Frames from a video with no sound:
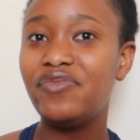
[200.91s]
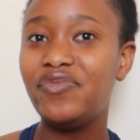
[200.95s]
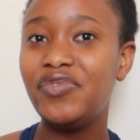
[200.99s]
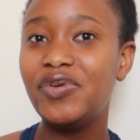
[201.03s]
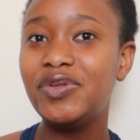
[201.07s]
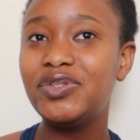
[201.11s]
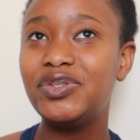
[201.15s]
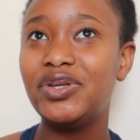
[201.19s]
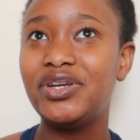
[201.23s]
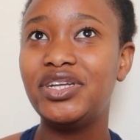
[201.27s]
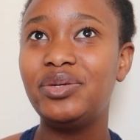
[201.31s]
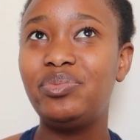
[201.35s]

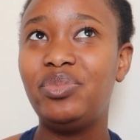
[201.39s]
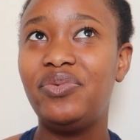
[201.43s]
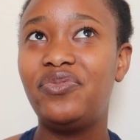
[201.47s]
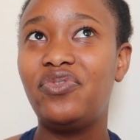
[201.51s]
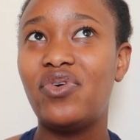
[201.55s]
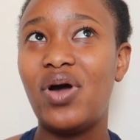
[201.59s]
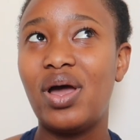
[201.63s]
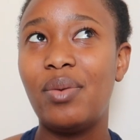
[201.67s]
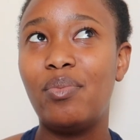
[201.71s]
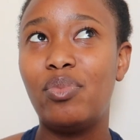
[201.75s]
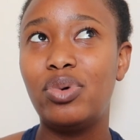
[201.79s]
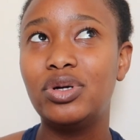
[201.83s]
reviews on it
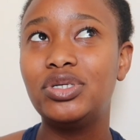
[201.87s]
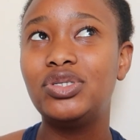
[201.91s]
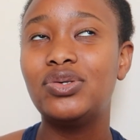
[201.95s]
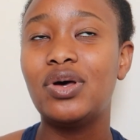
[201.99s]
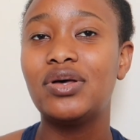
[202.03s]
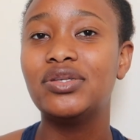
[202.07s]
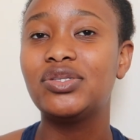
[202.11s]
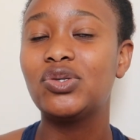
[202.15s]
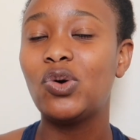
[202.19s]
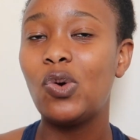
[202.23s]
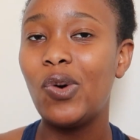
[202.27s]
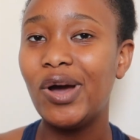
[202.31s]
before i bought so
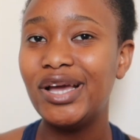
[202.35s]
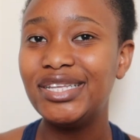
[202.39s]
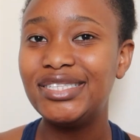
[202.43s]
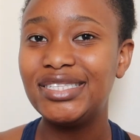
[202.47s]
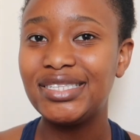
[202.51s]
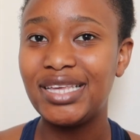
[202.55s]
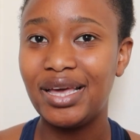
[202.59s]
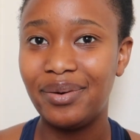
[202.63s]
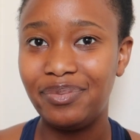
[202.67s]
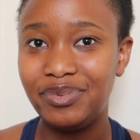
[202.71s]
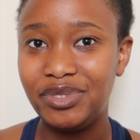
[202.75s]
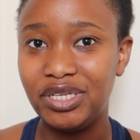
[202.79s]
i was quite
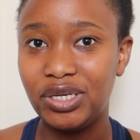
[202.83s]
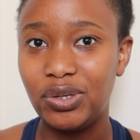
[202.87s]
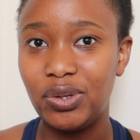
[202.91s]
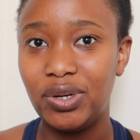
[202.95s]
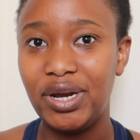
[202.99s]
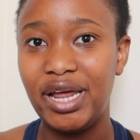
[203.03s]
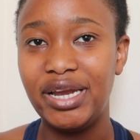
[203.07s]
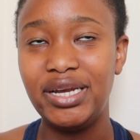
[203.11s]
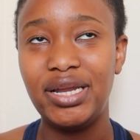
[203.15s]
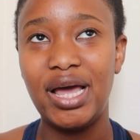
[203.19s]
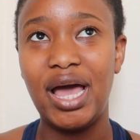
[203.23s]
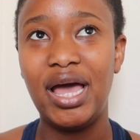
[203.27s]

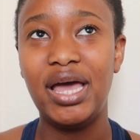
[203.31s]
skeptical i,